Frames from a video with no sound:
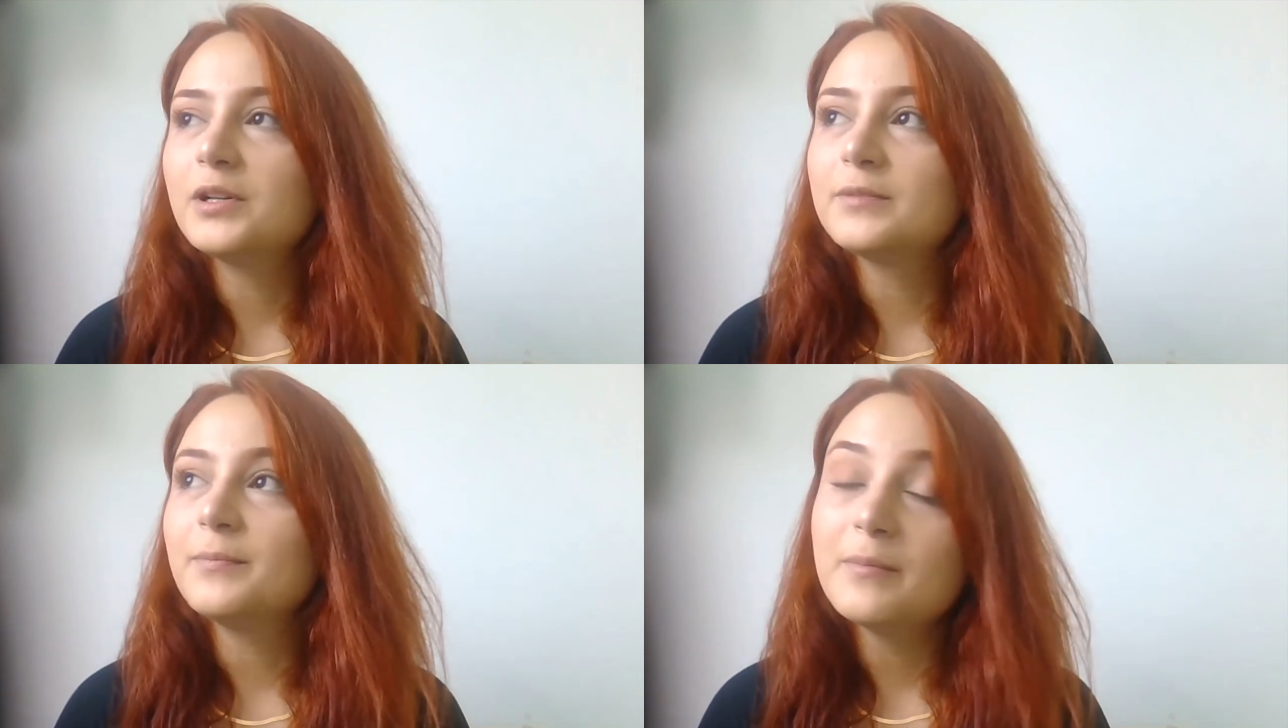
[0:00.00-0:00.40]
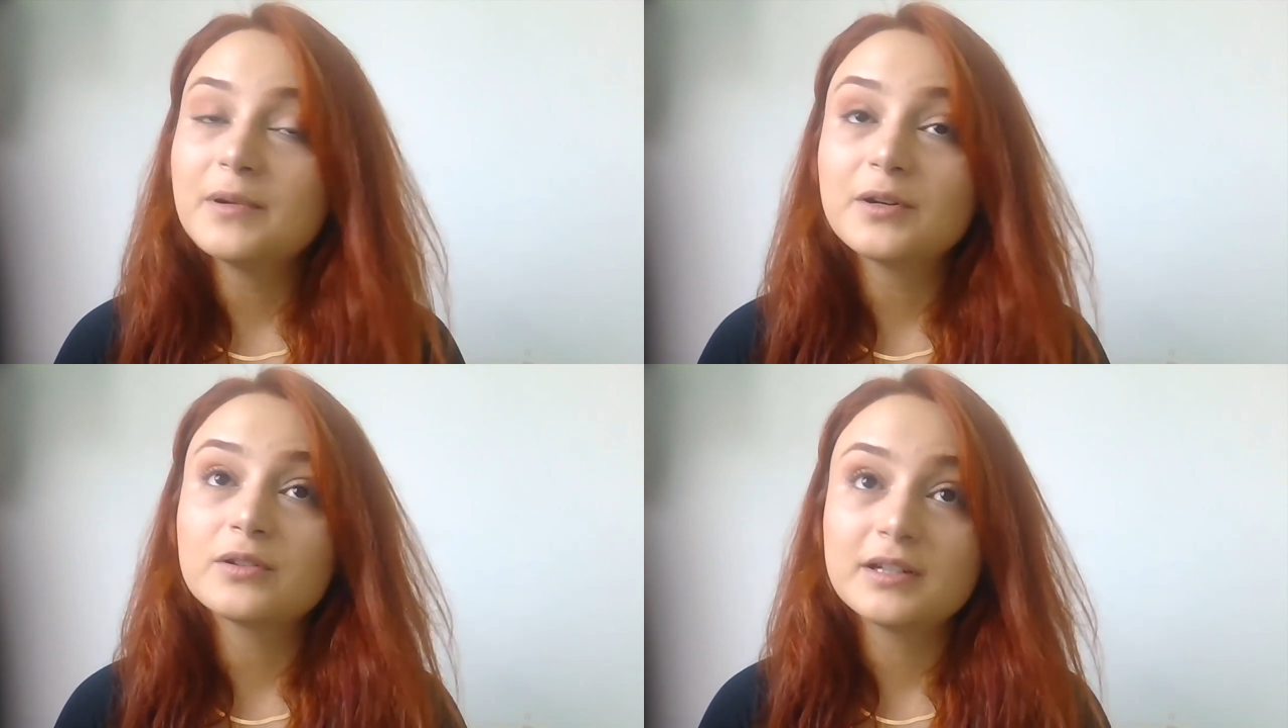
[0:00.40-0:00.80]
our
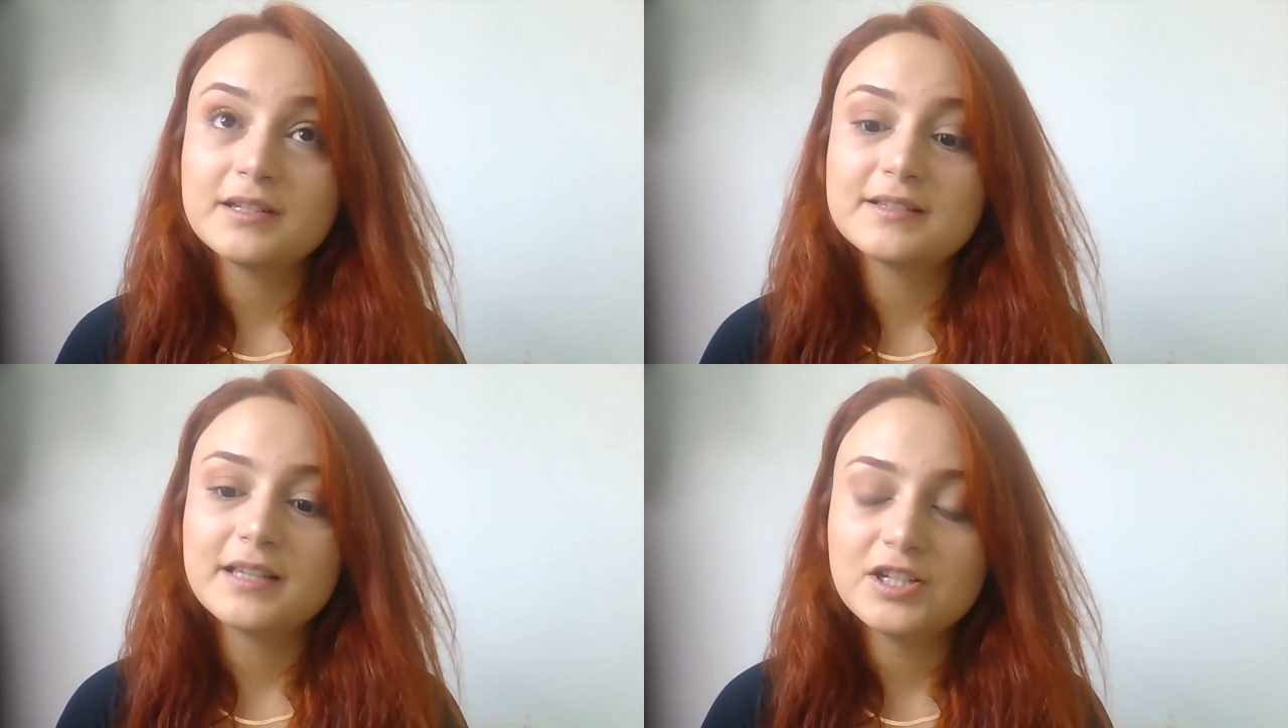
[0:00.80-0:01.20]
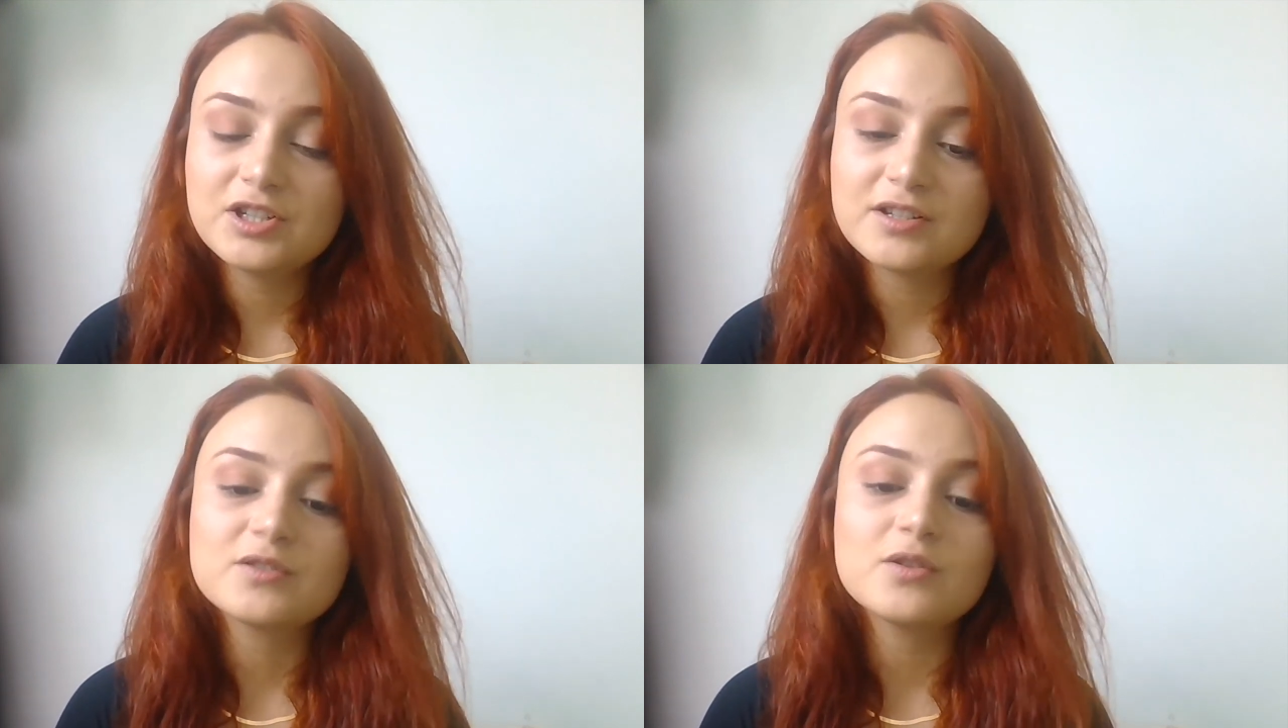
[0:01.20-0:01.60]
member
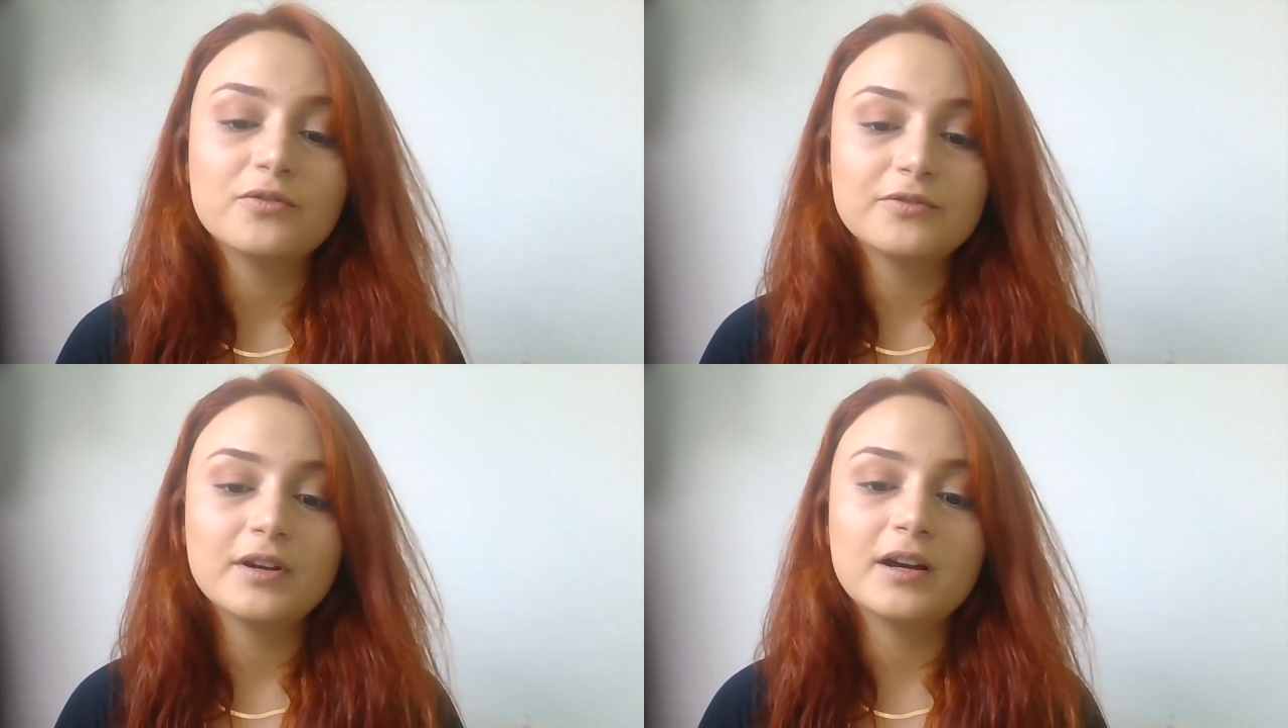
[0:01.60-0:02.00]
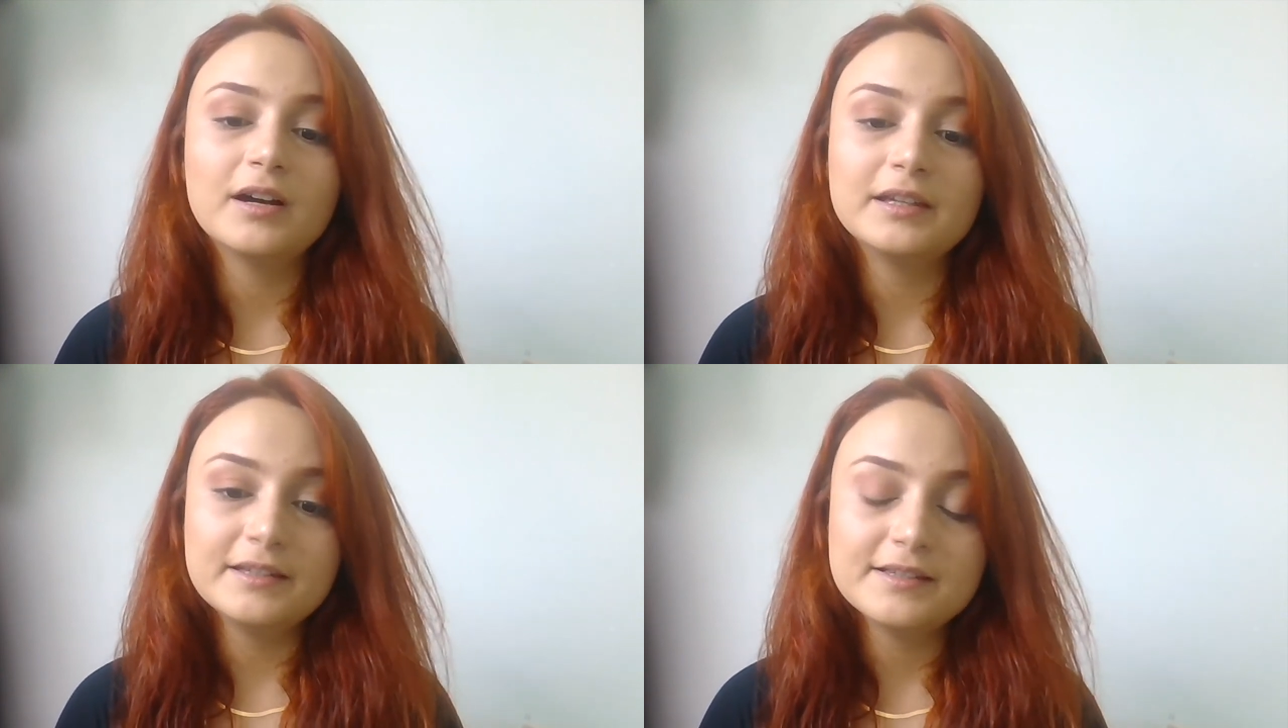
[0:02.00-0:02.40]
organizations of
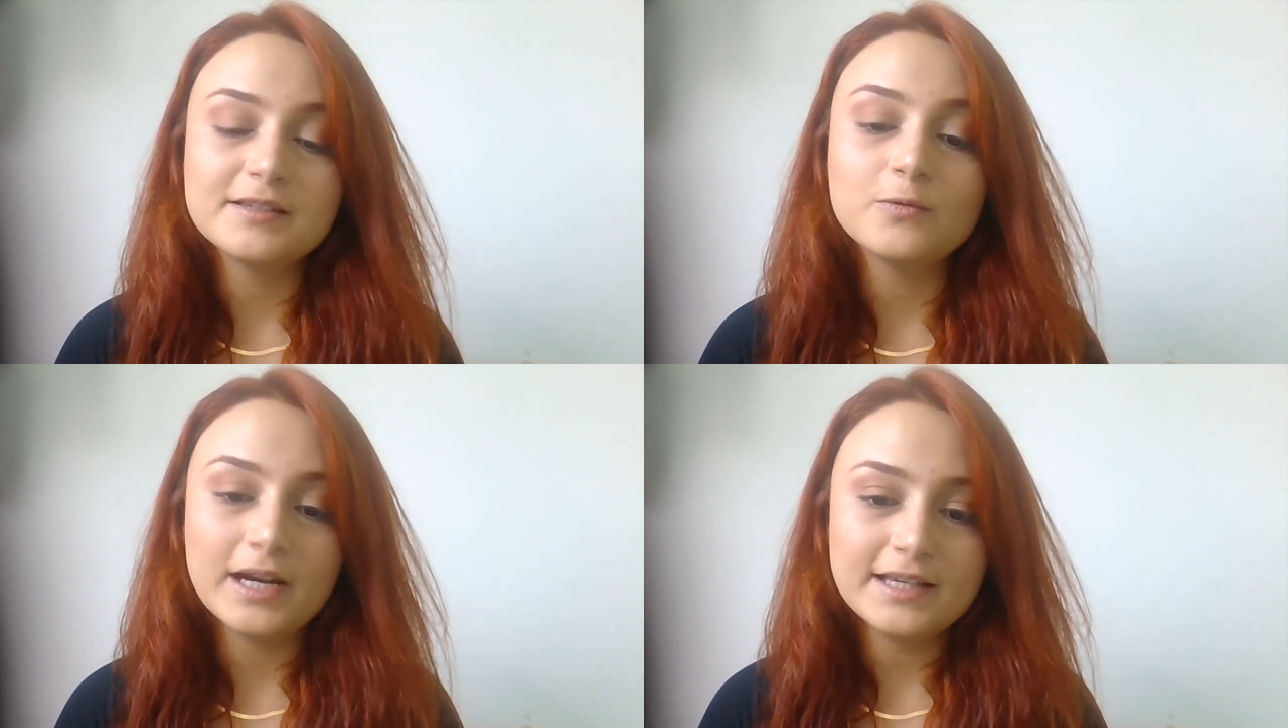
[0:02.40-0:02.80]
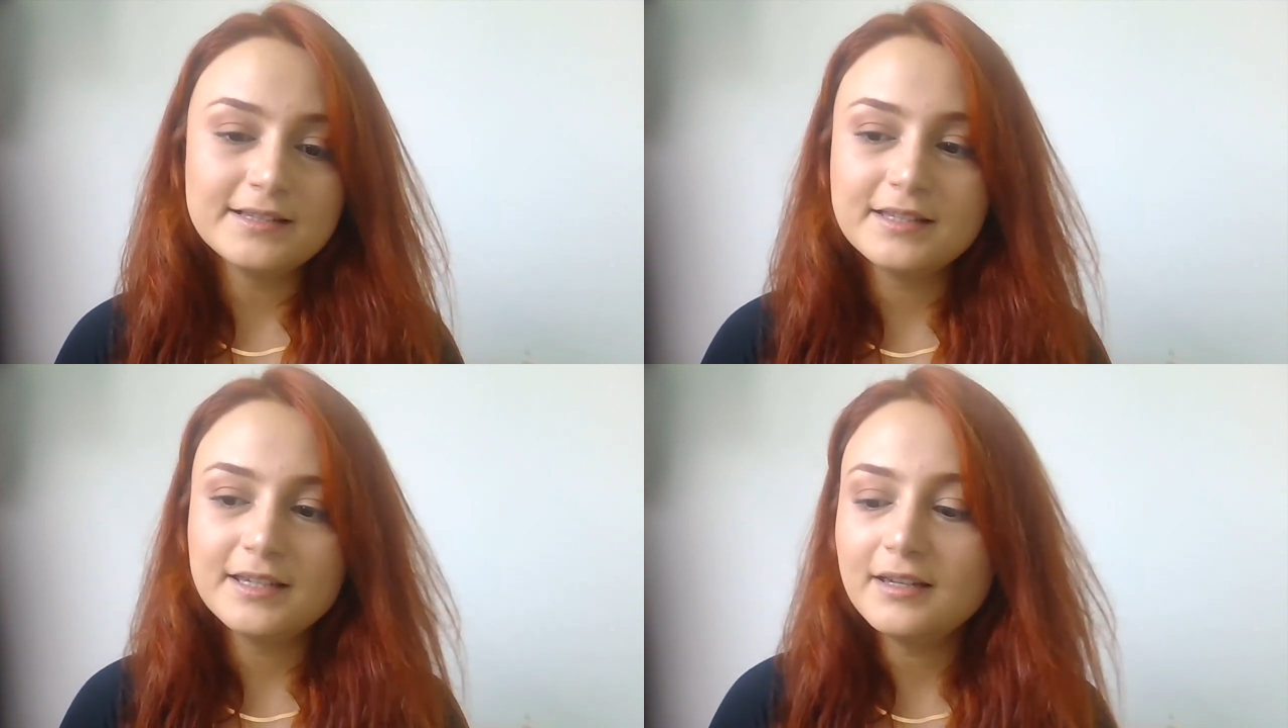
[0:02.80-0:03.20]
uh,
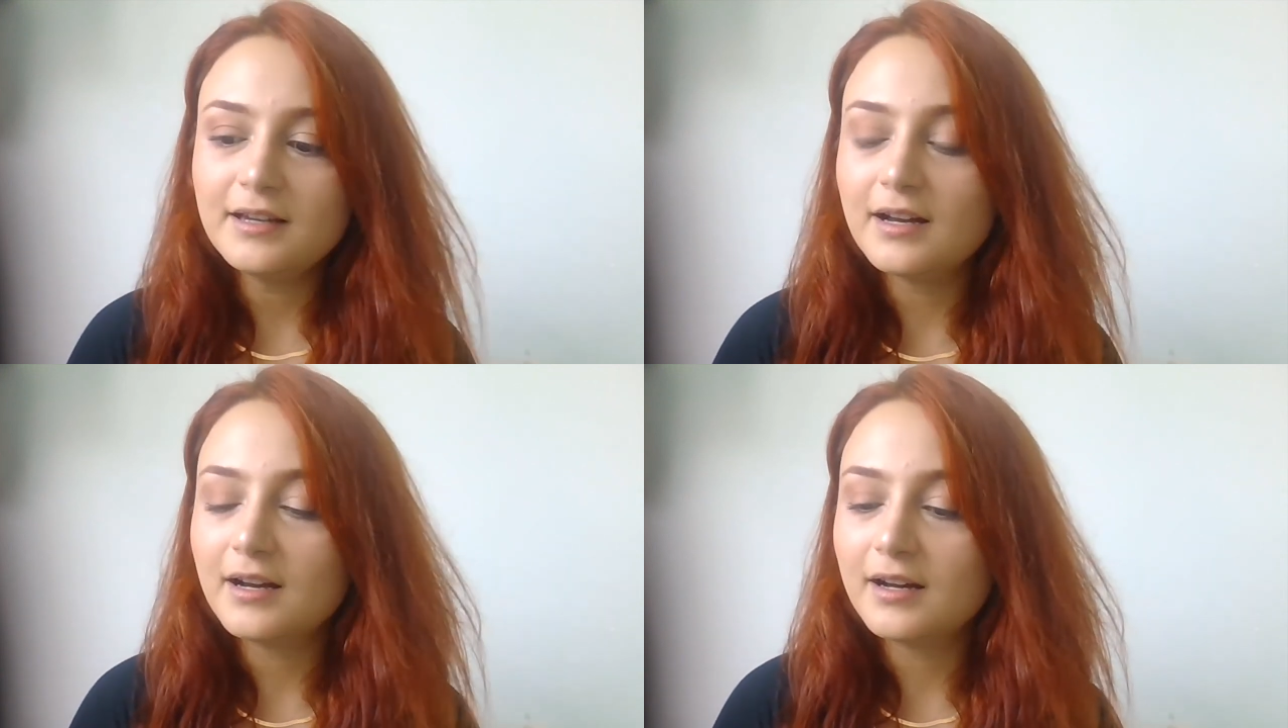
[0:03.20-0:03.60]
ECYC,